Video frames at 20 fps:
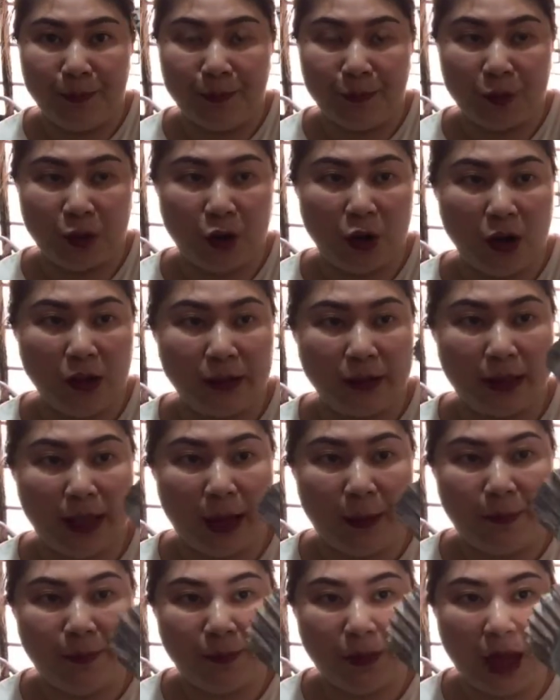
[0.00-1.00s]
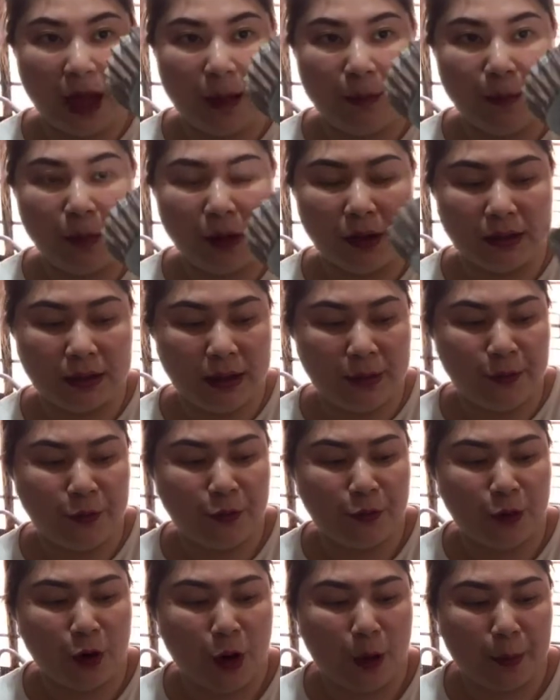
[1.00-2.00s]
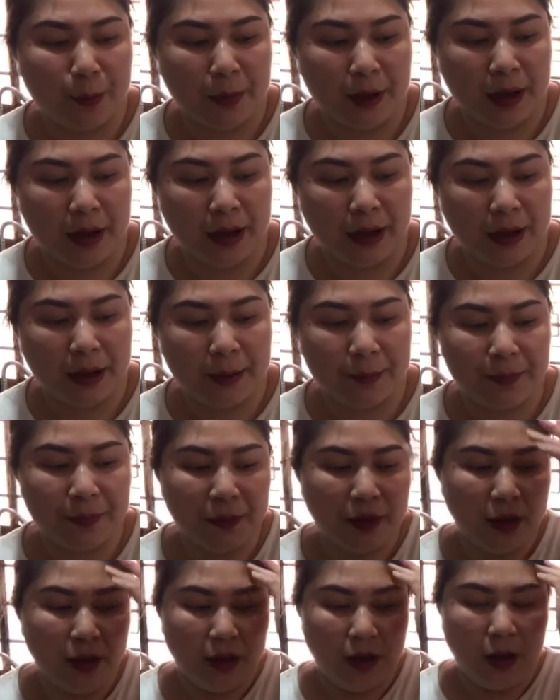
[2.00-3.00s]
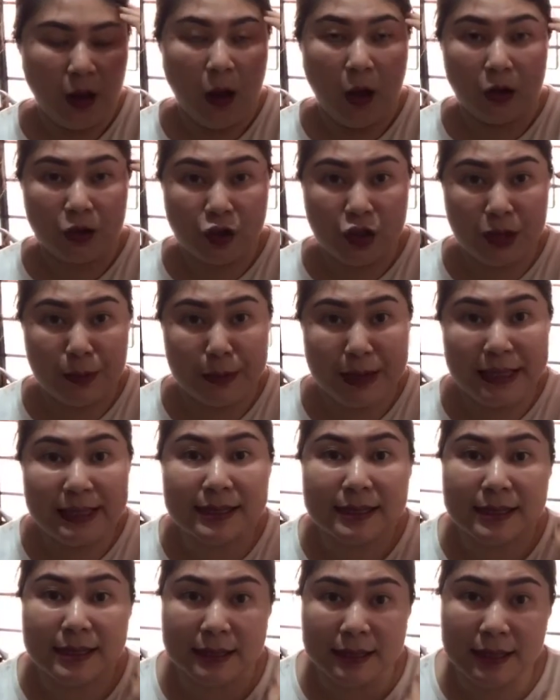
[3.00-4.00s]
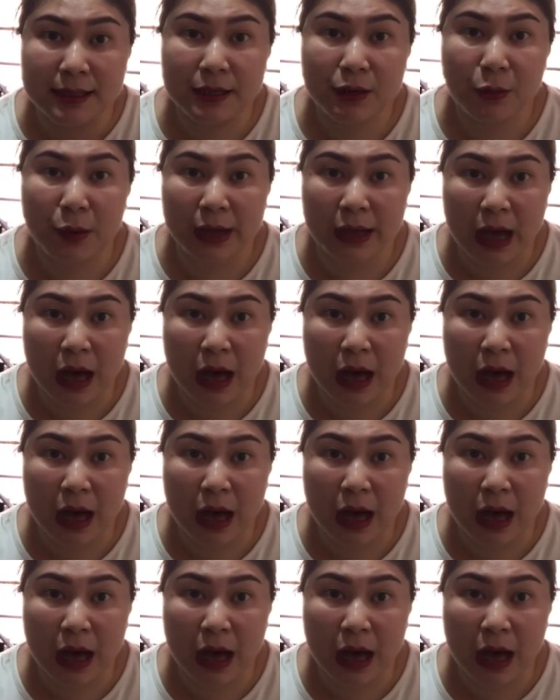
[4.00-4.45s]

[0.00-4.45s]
got them, I bought them from Ho Chi Minh City when